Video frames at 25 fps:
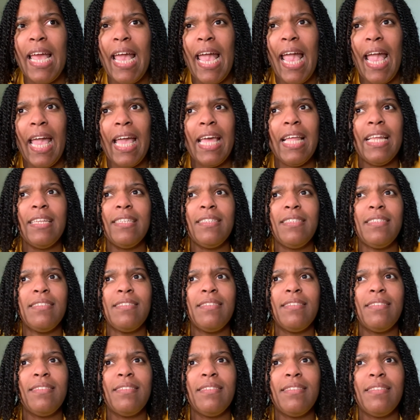And
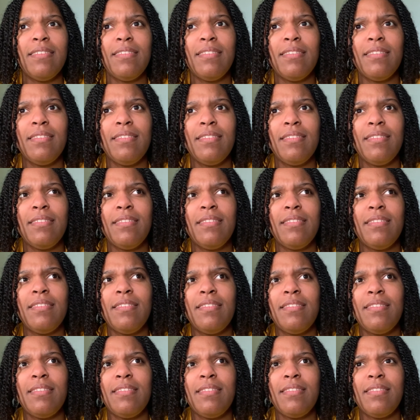
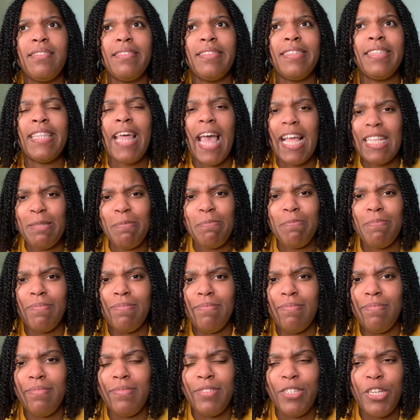that's,
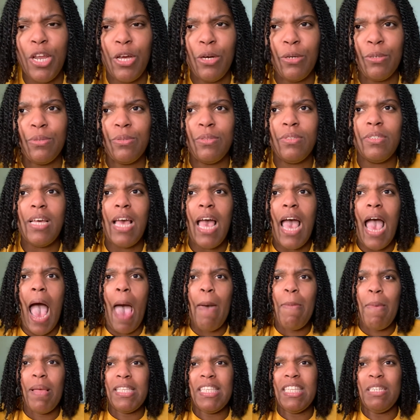I'm
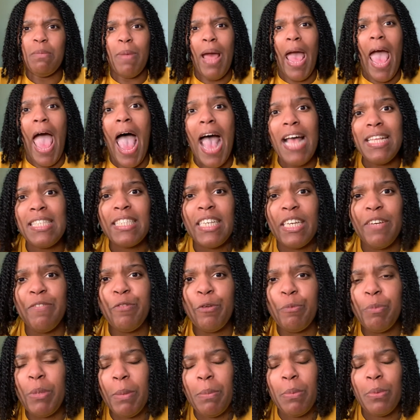not saying I'm asking
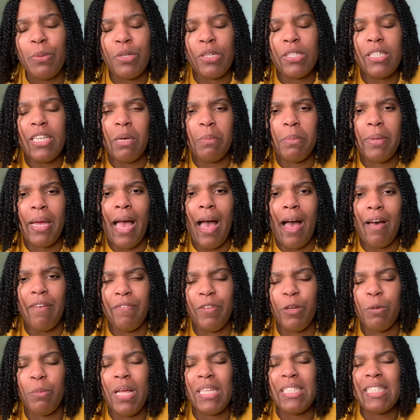for people to tell me how I
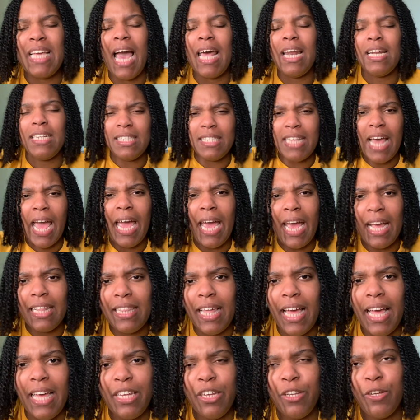feel, but that's kind of sad
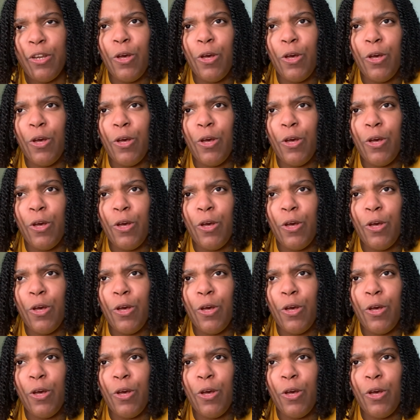that,